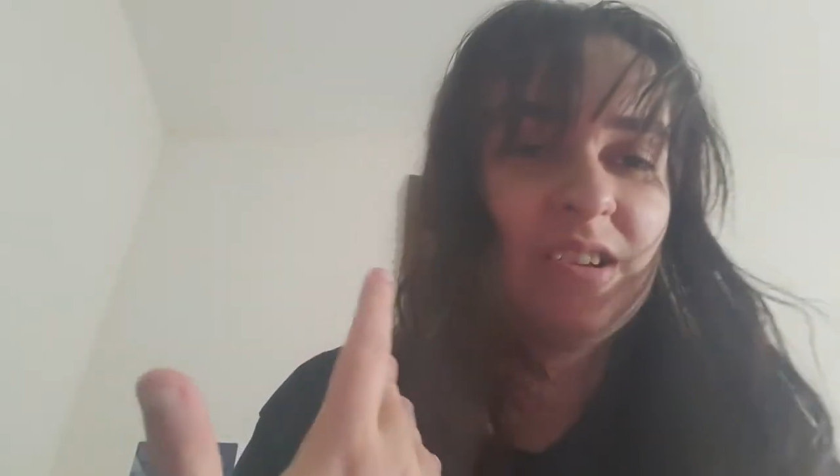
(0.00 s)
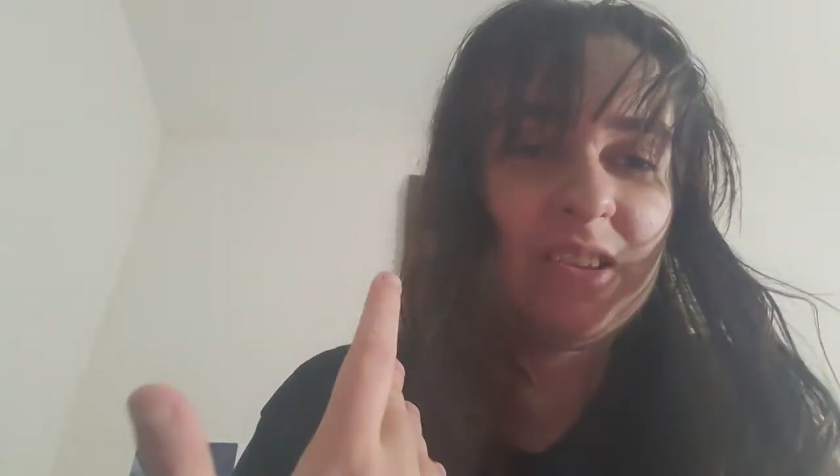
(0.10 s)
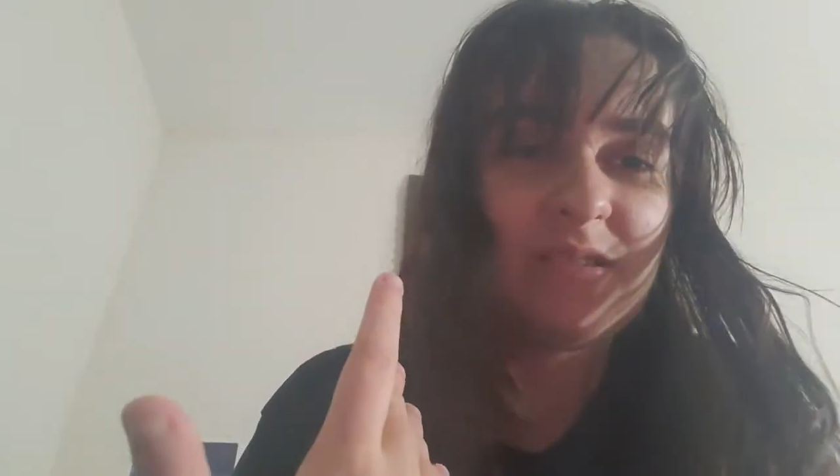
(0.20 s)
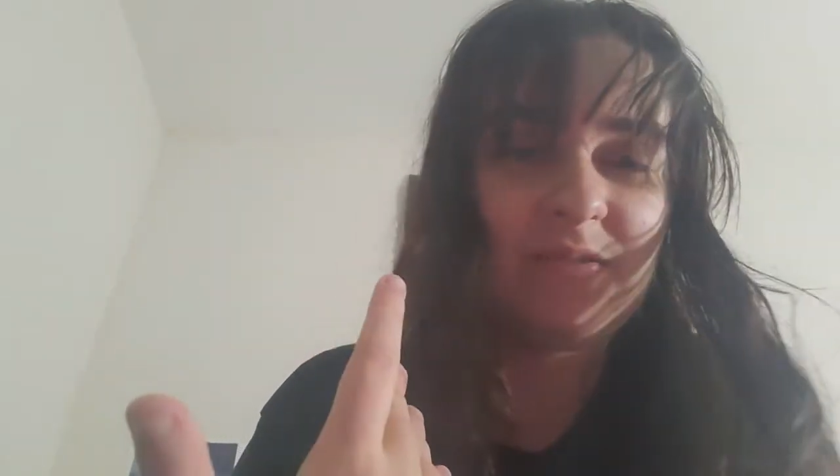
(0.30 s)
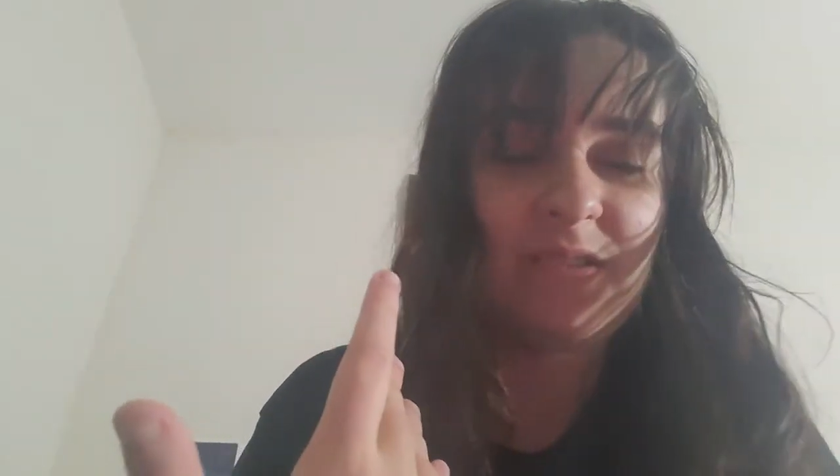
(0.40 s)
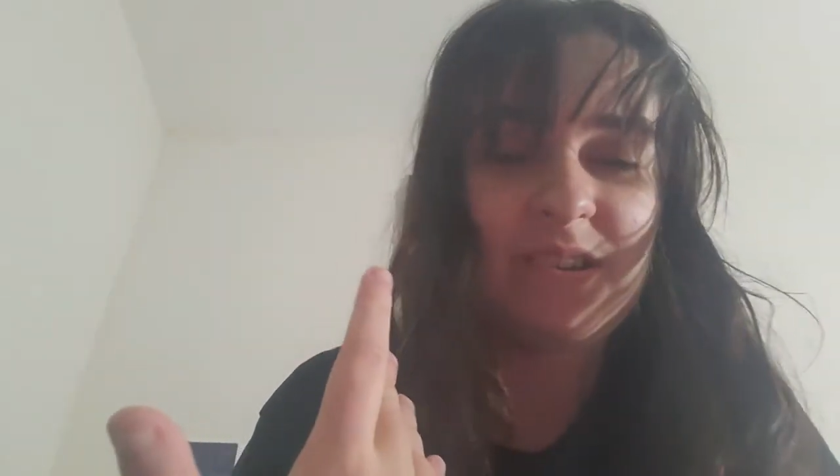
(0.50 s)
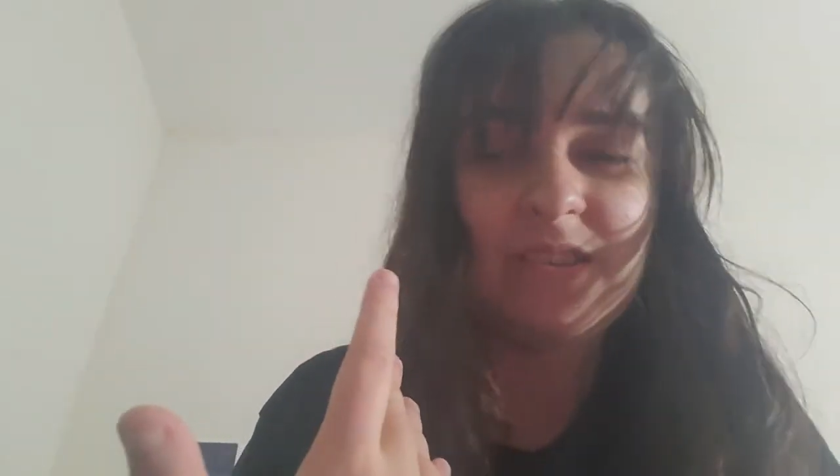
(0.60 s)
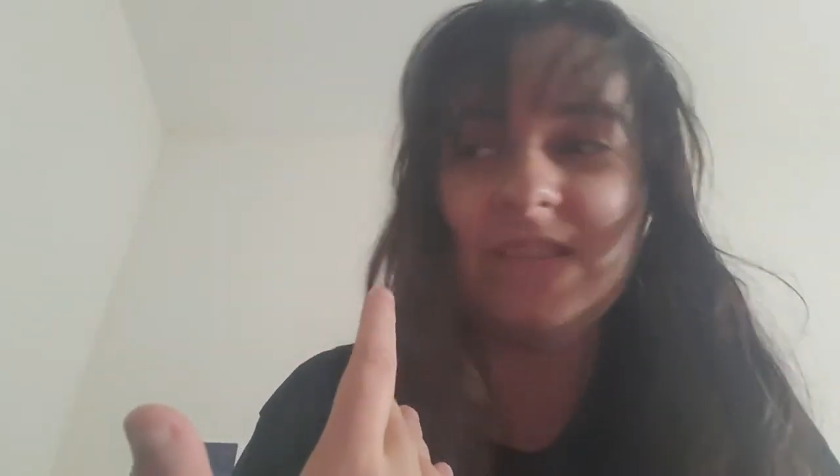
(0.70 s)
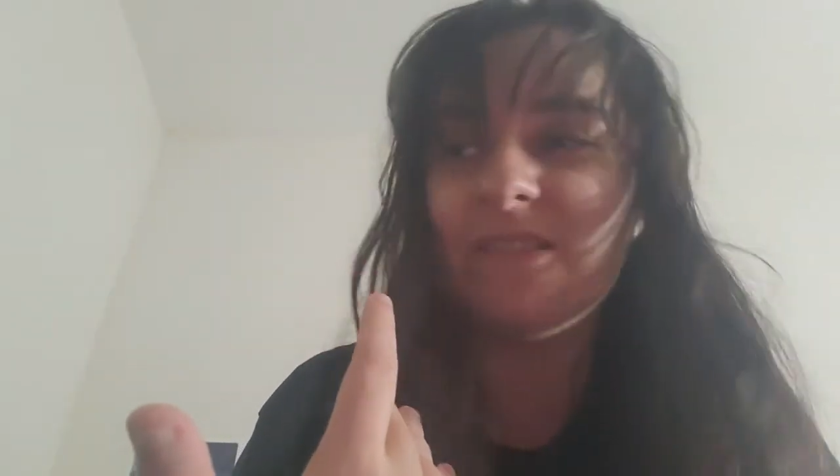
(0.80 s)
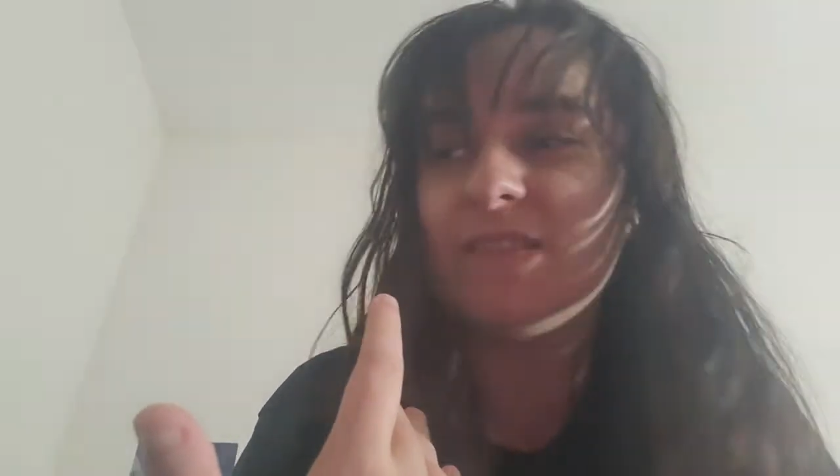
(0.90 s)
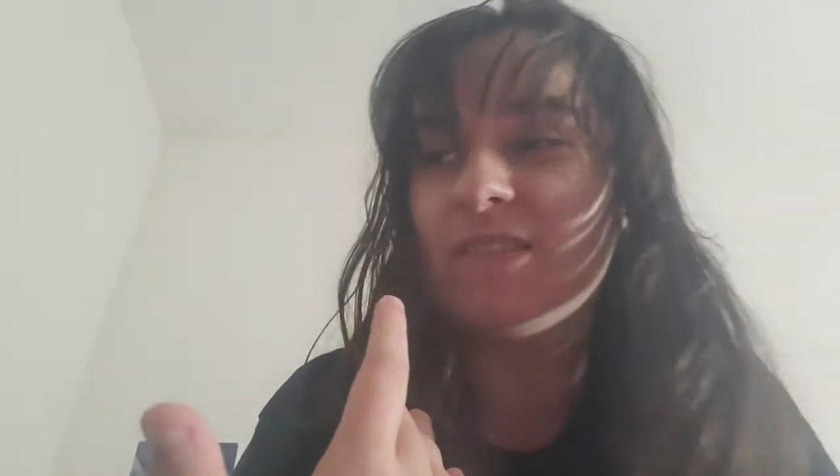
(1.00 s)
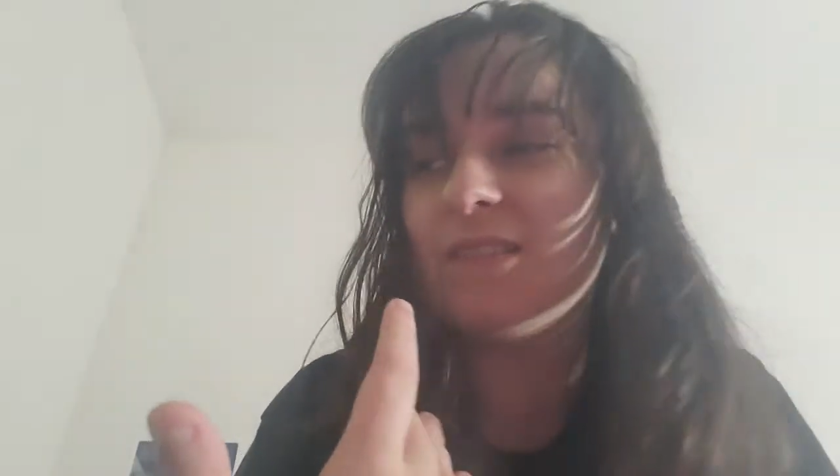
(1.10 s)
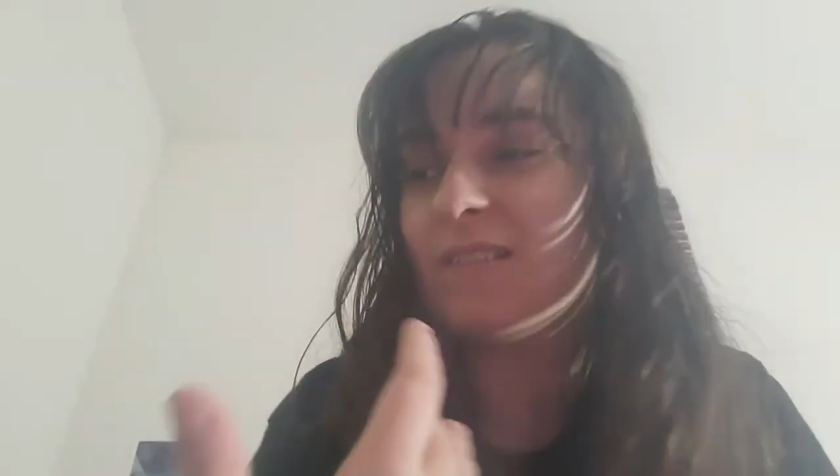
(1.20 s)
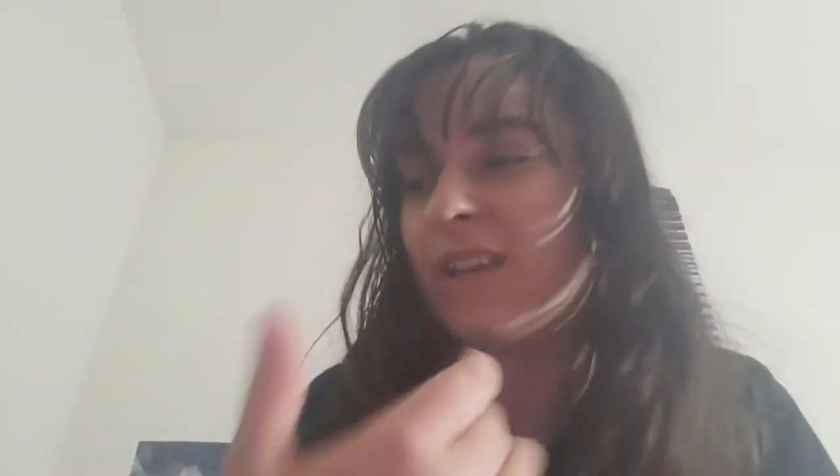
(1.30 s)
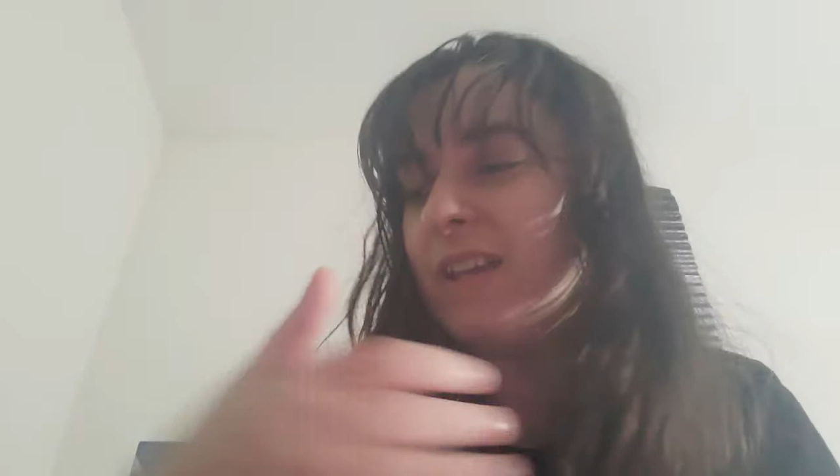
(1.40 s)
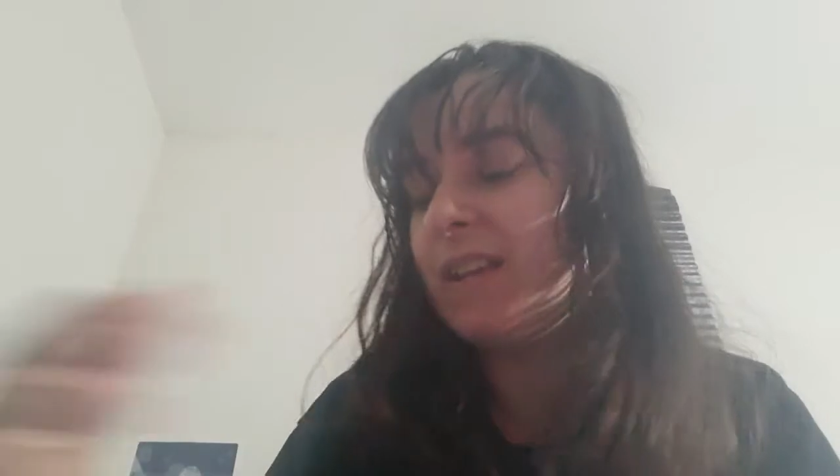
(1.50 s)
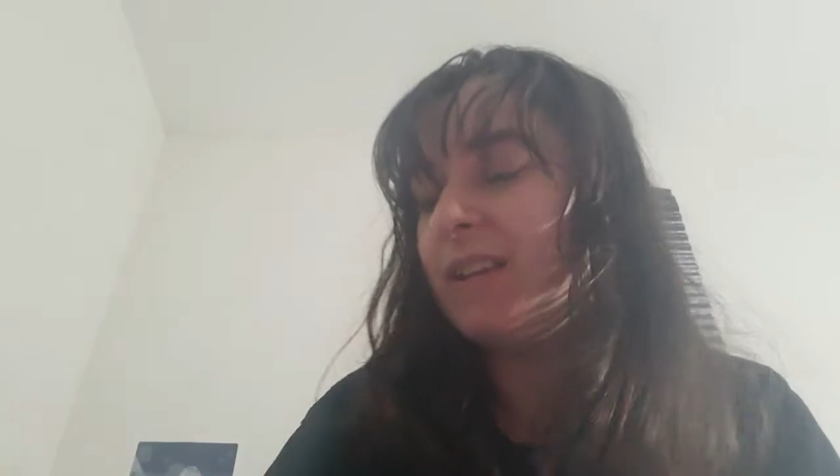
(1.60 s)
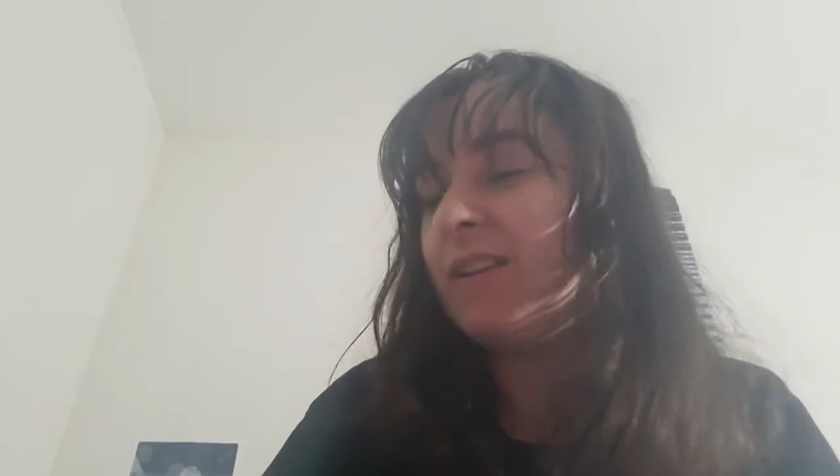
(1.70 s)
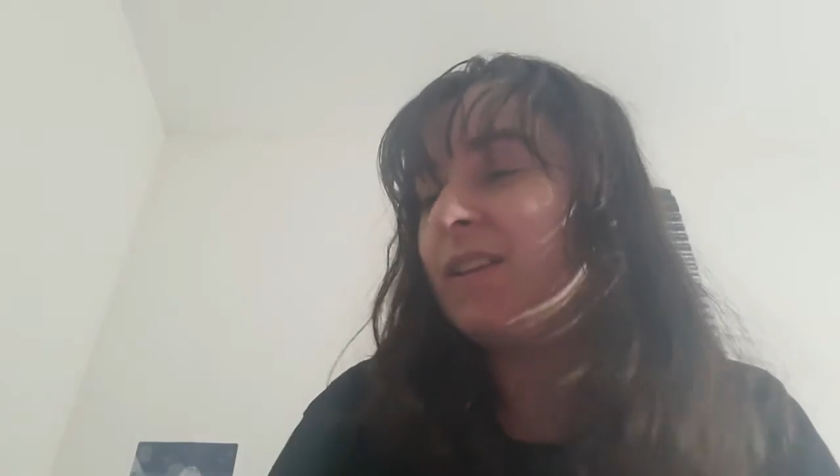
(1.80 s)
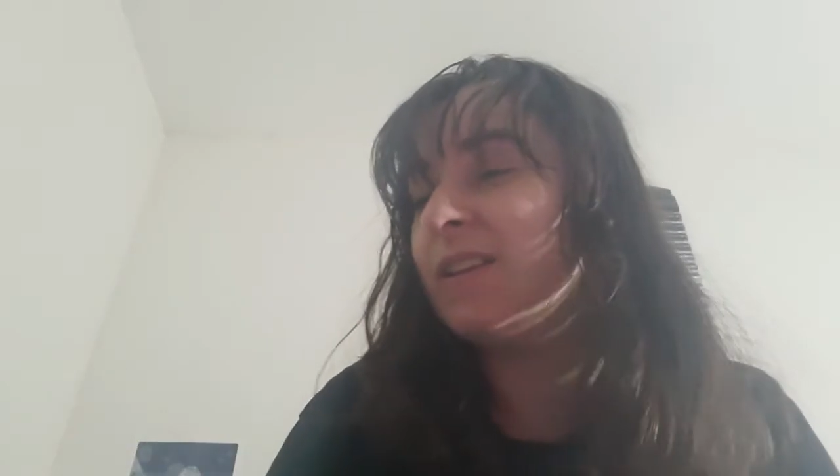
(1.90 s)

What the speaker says: as friends. Like,